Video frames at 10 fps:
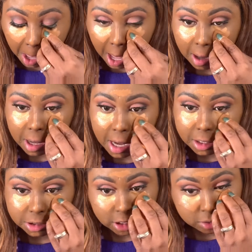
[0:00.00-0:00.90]
I kind
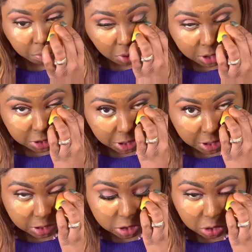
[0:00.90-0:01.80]
of just press it
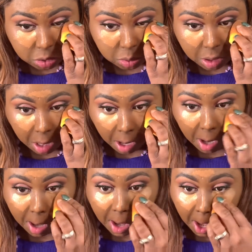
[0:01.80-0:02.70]
into
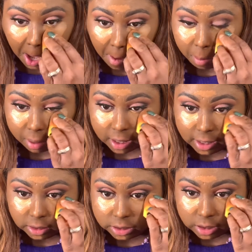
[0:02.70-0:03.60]

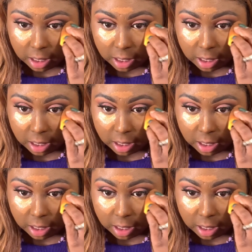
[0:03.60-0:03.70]
place.